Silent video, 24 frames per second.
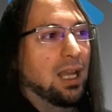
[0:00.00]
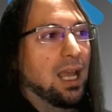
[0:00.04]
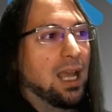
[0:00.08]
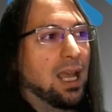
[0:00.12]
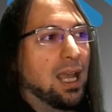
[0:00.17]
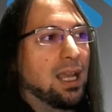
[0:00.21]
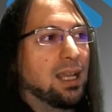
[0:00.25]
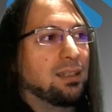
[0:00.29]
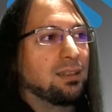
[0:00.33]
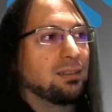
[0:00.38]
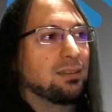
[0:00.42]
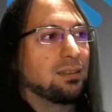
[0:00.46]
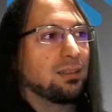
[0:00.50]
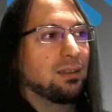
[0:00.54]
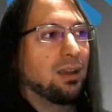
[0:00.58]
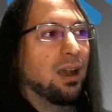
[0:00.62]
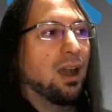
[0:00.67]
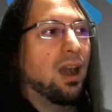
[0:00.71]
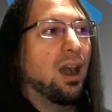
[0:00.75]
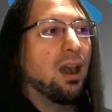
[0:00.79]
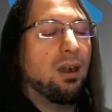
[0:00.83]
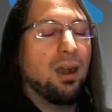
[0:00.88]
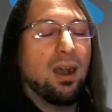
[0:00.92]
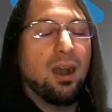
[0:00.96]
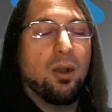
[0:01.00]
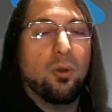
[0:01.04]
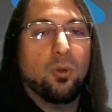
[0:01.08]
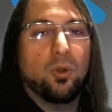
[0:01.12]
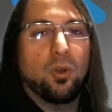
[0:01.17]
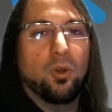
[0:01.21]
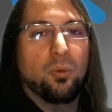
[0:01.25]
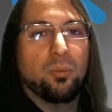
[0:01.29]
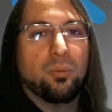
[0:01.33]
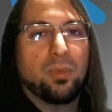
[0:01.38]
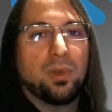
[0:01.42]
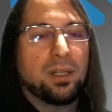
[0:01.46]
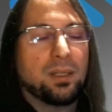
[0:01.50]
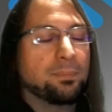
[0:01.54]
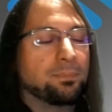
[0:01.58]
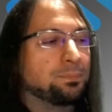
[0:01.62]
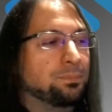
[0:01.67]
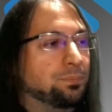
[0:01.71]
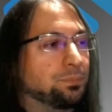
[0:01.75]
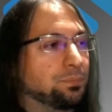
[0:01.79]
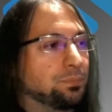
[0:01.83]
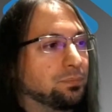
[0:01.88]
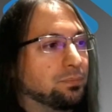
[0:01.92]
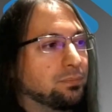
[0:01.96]
And how come?
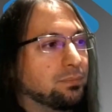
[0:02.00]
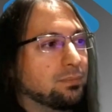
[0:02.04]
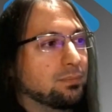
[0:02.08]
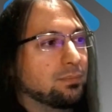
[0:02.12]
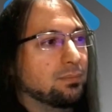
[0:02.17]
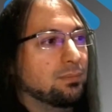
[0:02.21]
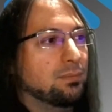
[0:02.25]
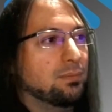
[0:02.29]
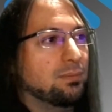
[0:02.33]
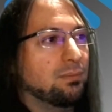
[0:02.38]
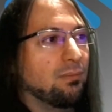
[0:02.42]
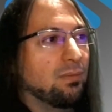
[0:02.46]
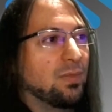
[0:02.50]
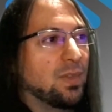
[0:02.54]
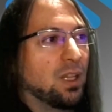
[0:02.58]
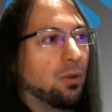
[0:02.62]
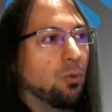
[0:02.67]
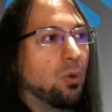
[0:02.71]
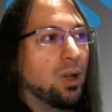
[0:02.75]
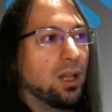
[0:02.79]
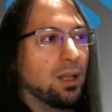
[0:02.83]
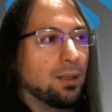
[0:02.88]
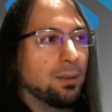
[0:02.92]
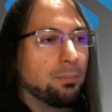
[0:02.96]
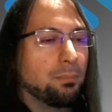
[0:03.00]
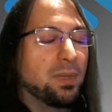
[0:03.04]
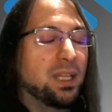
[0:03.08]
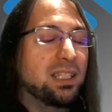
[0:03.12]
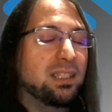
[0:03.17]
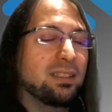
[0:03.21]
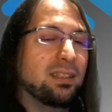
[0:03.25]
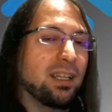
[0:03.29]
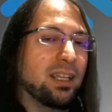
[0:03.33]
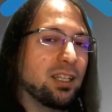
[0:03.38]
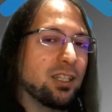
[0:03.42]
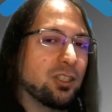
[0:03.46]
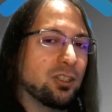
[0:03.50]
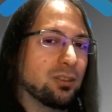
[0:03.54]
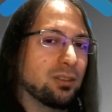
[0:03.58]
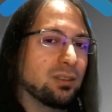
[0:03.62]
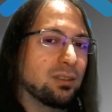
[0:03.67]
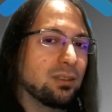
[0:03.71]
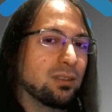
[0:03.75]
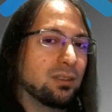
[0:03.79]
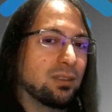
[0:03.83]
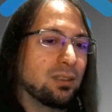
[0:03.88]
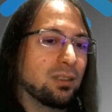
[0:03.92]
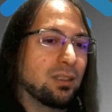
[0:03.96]
Well,
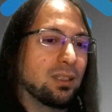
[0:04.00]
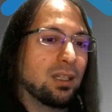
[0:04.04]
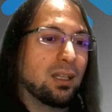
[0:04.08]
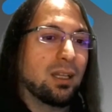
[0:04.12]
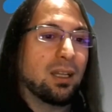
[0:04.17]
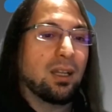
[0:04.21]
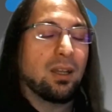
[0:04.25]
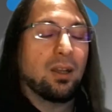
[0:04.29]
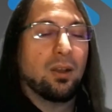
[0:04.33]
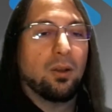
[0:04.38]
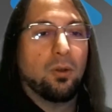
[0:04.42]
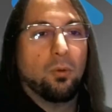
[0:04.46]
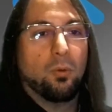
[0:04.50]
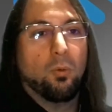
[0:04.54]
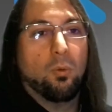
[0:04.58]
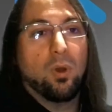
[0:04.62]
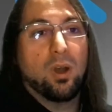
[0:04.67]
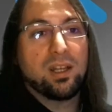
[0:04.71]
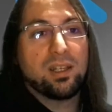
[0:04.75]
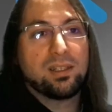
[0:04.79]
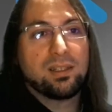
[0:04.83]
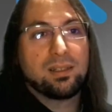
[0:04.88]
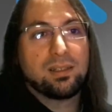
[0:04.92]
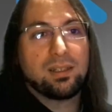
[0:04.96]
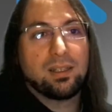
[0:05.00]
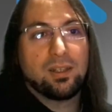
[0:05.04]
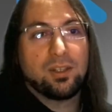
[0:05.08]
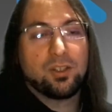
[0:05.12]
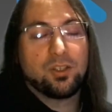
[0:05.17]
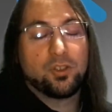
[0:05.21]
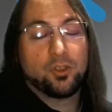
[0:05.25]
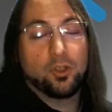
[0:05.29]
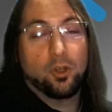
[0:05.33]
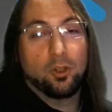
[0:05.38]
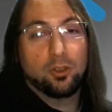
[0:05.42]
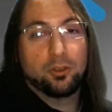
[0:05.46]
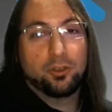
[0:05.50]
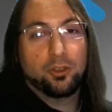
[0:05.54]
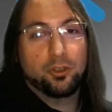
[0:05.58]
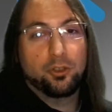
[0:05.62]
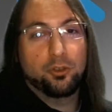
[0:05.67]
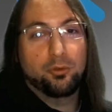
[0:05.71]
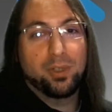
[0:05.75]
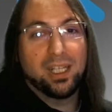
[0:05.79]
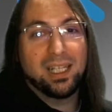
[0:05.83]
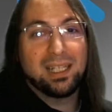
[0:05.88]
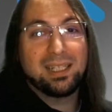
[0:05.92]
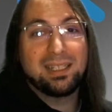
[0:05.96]
Meditation was sold
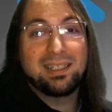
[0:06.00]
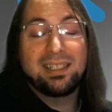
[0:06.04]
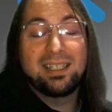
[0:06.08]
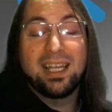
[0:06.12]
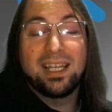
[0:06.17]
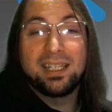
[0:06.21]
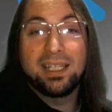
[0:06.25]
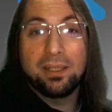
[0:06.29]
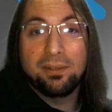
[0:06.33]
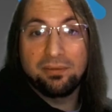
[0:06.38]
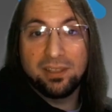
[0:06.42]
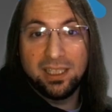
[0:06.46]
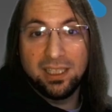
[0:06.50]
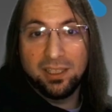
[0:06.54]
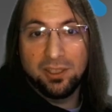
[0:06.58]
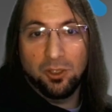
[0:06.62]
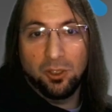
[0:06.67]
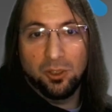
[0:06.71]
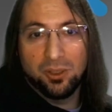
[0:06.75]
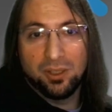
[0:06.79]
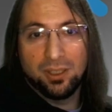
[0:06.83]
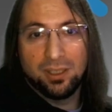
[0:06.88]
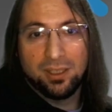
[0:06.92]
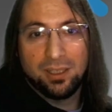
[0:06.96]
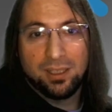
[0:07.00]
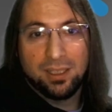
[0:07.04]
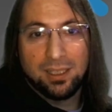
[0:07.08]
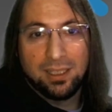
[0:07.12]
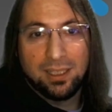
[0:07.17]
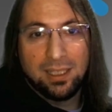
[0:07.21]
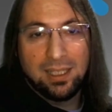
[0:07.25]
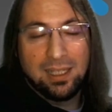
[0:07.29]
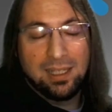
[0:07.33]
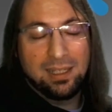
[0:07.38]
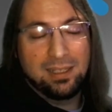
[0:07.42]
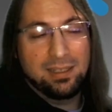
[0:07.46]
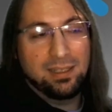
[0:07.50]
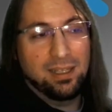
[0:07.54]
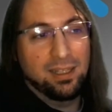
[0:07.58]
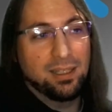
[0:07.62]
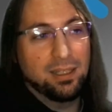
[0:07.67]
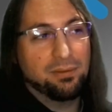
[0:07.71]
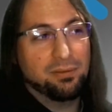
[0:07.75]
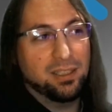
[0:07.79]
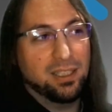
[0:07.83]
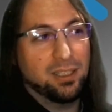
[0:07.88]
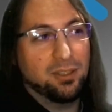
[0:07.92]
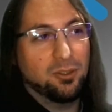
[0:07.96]
during CNFTCon.
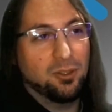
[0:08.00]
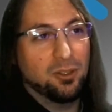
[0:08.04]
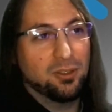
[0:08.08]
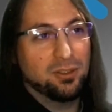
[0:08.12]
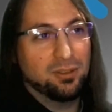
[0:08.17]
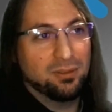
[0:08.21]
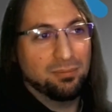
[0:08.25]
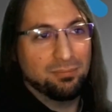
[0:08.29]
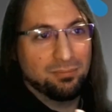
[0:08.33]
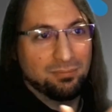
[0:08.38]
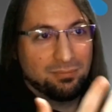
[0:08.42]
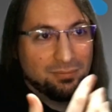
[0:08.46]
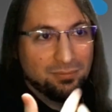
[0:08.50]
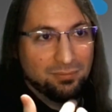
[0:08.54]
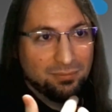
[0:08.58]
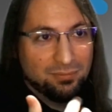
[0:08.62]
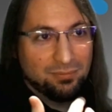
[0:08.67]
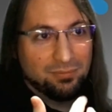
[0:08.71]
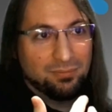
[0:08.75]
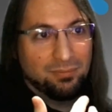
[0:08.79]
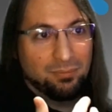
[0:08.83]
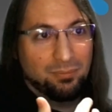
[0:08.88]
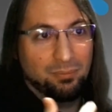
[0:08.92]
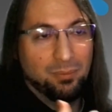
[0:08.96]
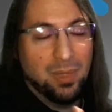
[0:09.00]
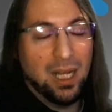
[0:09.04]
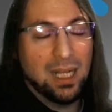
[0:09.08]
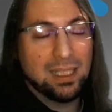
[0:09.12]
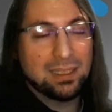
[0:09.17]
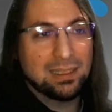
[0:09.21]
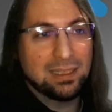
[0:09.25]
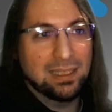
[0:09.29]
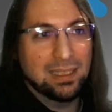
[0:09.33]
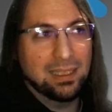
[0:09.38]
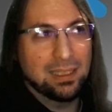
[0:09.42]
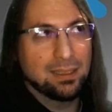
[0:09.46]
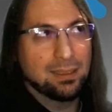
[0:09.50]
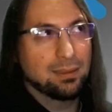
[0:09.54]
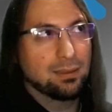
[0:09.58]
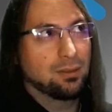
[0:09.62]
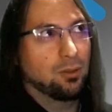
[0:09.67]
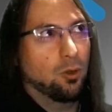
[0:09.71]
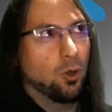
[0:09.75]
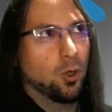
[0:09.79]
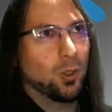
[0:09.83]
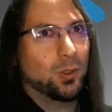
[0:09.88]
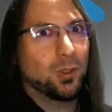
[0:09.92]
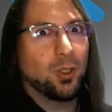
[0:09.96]
CNFTCon back in
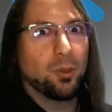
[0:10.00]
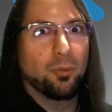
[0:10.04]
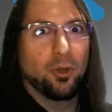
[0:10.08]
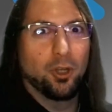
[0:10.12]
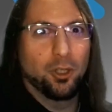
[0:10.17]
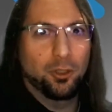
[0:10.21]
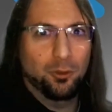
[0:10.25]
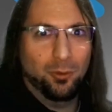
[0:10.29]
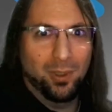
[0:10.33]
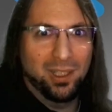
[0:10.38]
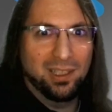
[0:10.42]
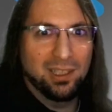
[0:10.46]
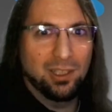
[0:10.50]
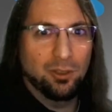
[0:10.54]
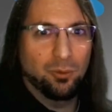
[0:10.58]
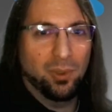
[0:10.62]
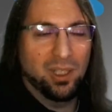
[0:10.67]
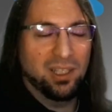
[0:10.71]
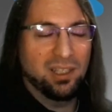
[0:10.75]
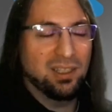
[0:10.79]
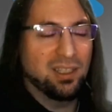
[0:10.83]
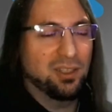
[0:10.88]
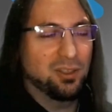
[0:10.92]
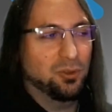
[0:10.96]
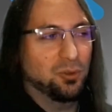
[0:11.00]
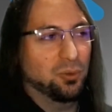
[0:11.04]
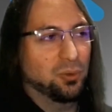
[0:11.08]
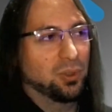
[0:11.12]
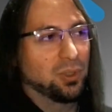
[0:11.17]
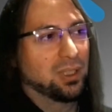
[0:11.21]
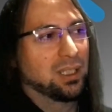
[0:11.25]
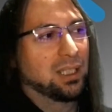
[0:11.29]
October 2022.